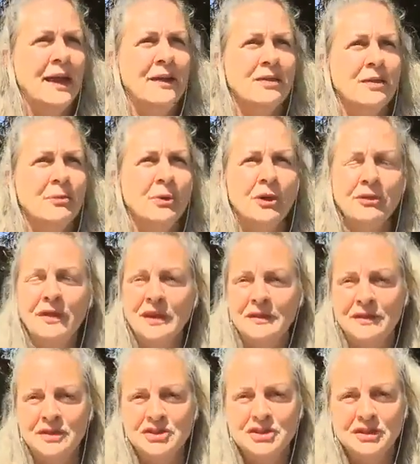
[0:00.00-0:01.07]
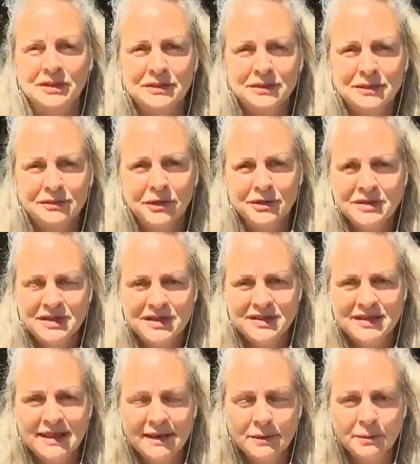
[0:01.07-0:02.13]
the perfect vision for a
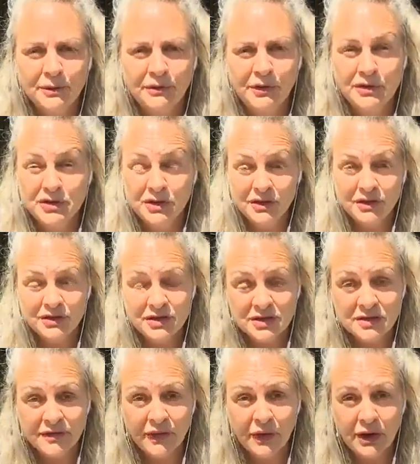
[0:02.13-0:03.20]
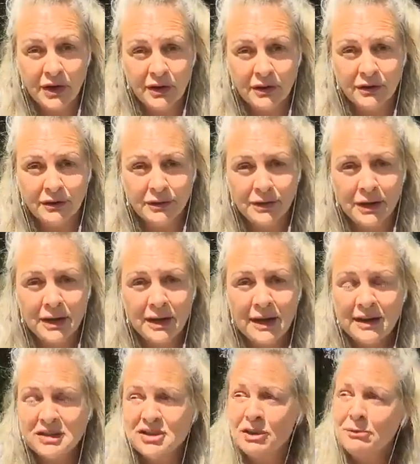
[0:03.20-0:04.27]
sustainable future, not just for you.
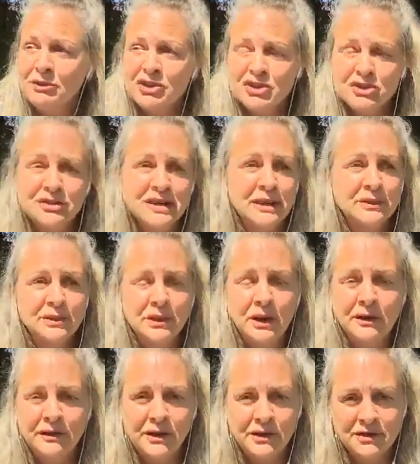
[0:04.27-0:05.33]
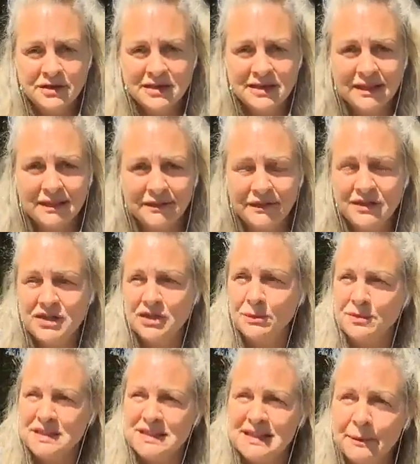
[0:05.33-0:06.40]
Stop shitting all over yourself. Stop
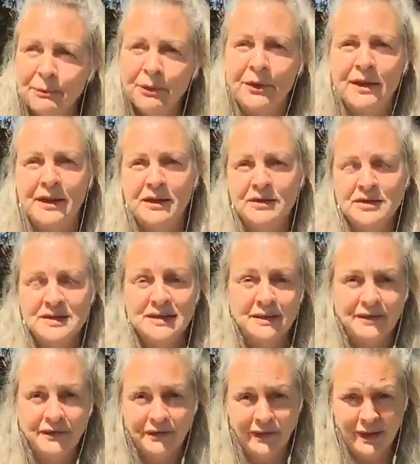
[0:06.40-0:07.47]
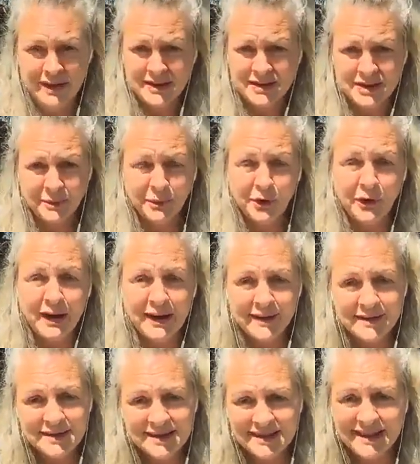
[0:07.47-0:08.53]
separating yourself. Stop creating
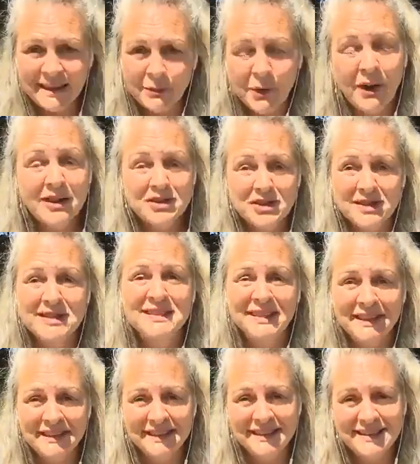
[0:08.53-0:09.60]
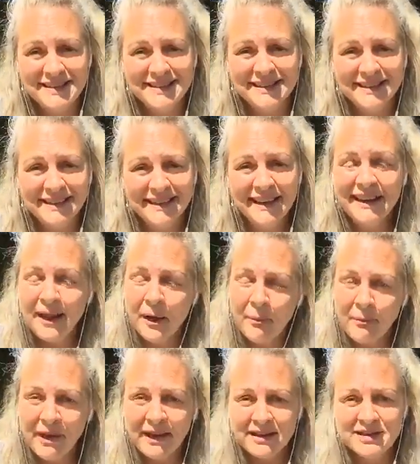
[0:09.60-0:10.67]
this separation sickness. Come
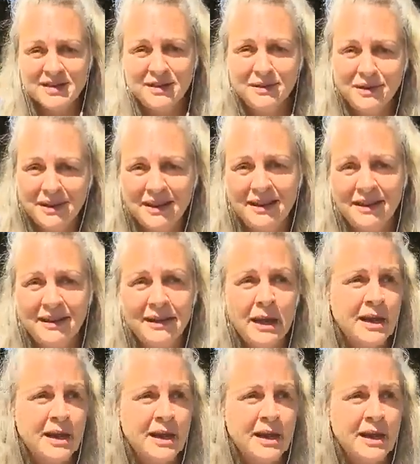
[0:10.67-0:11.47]
back to your heart.